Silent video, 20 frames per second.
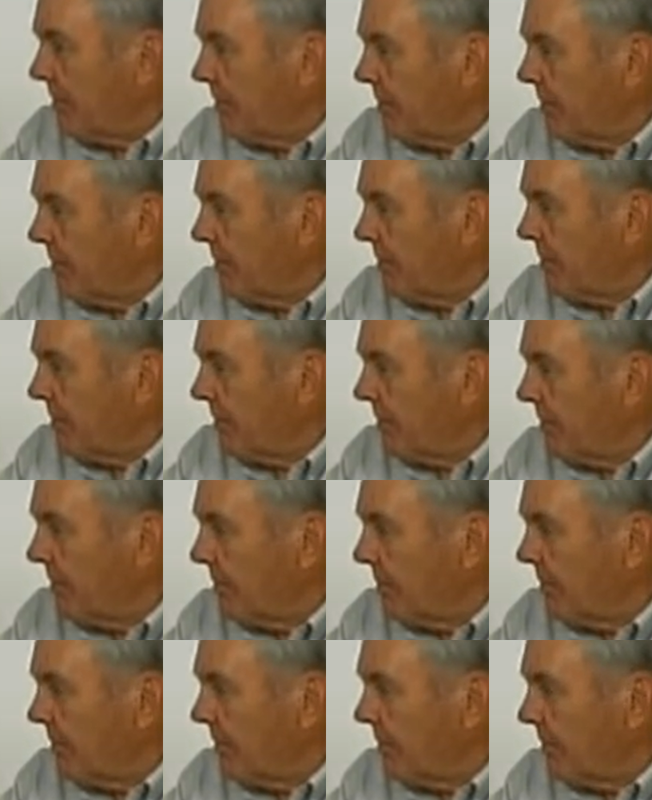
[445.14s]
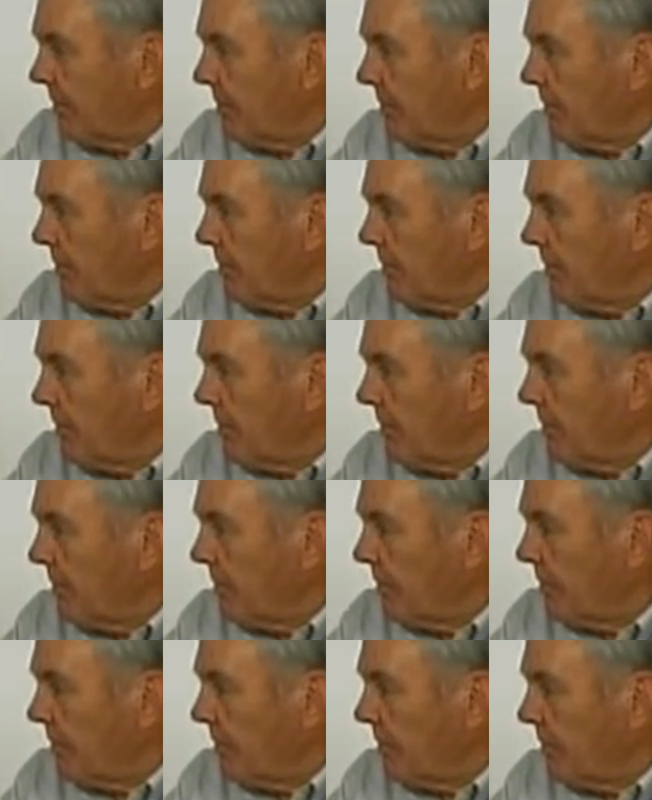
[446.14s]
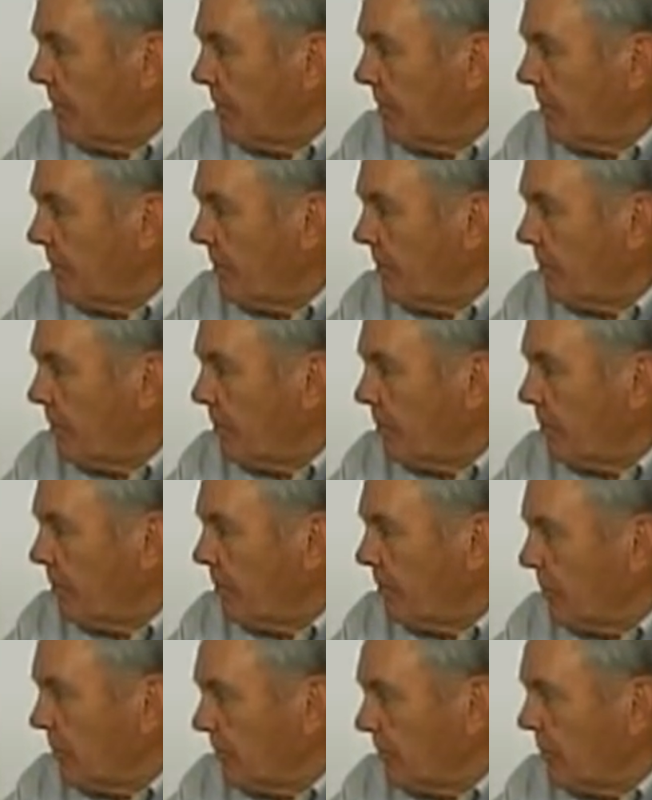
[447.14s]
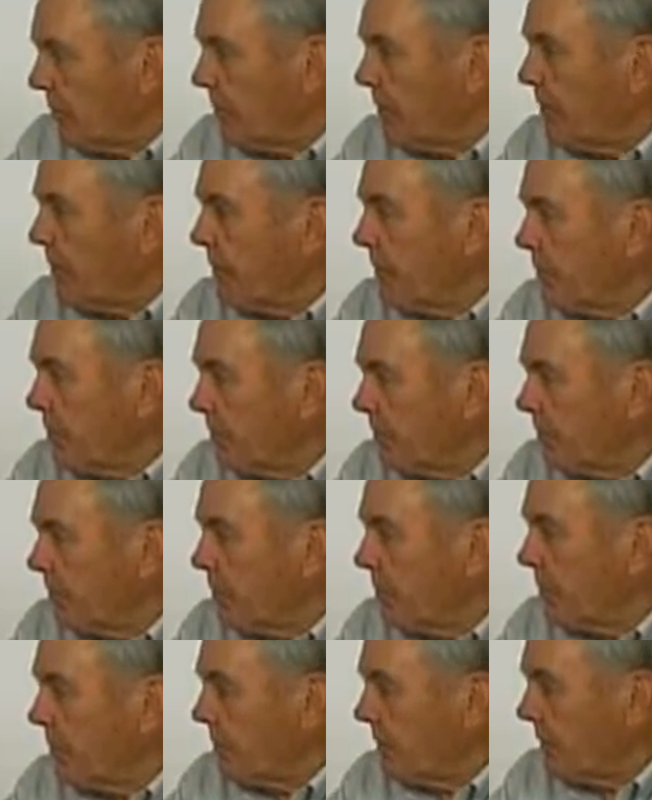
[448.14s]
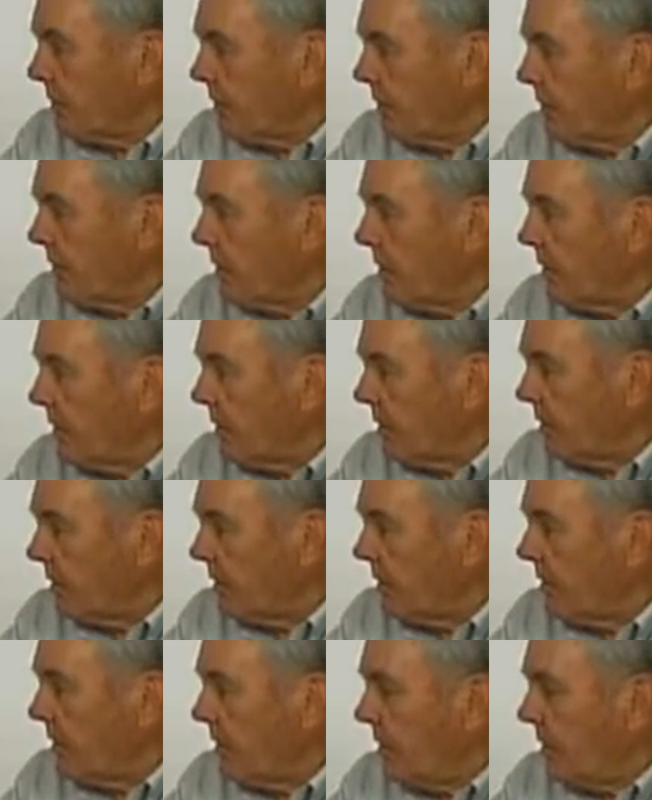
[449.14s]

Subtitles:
No words are spoken by the person on screen.